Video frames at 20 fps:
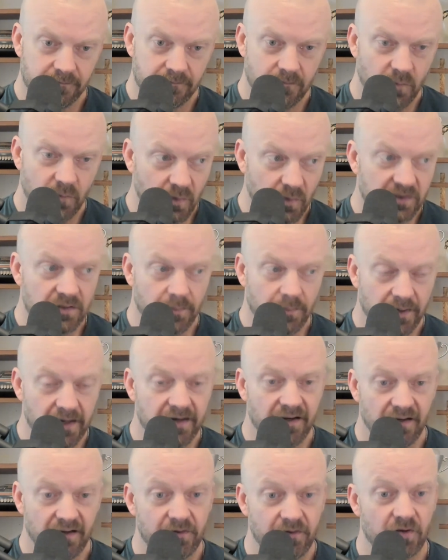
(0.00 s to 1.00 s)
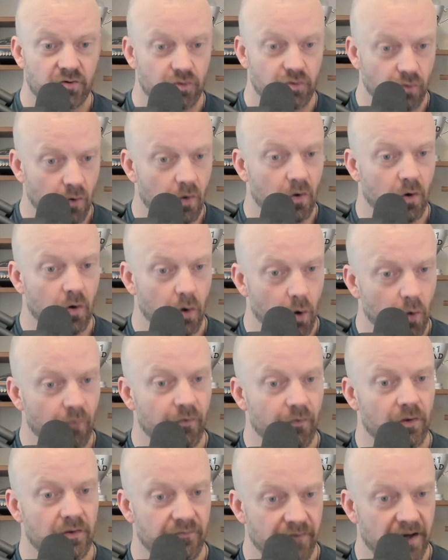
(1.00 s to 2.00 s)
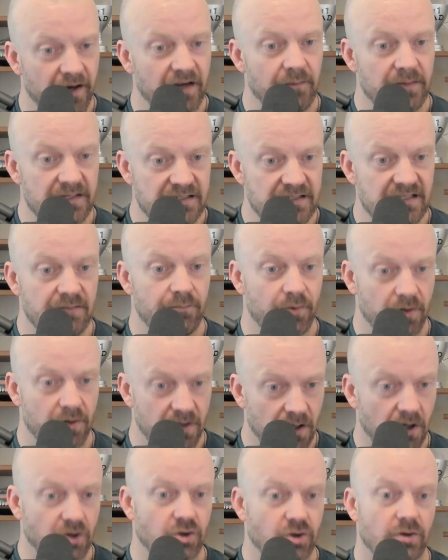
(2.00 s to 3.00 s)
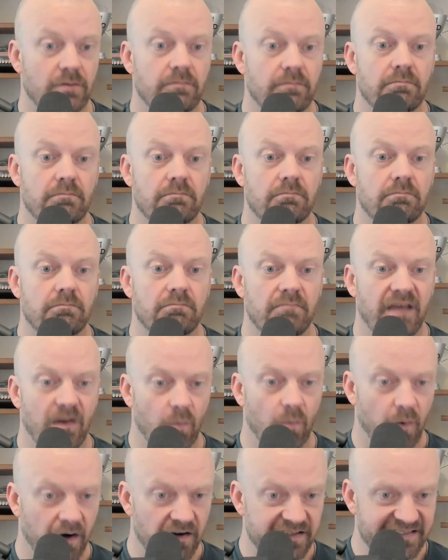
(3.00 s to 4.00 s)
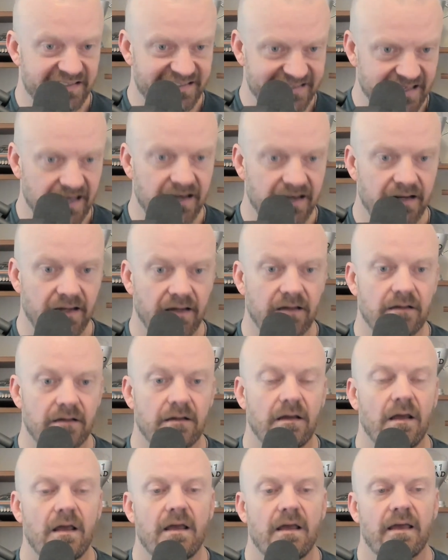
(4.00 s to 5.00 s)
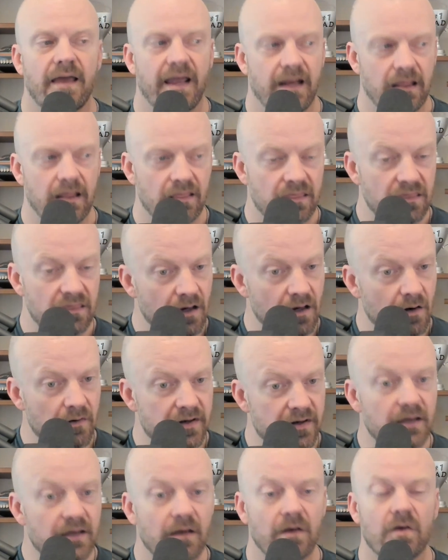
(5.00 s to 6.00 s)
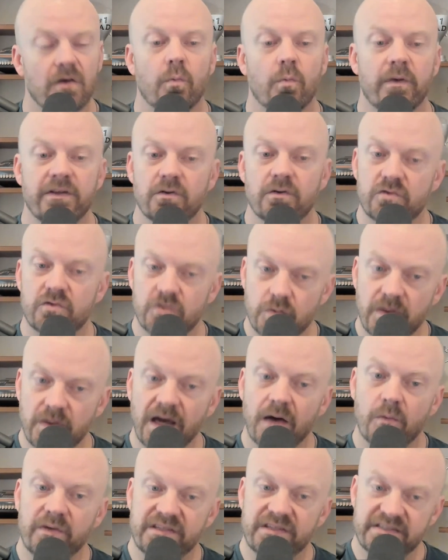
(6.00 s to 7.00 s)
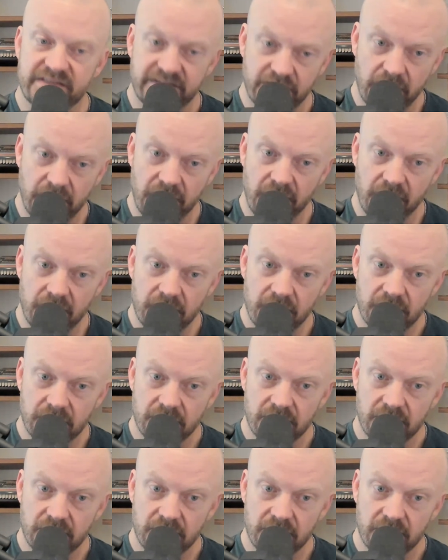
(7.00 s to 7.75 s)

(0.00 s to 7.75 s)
We want the body to have control over the vitamin D production and where it's sending it. And in theory, when you do that with sun,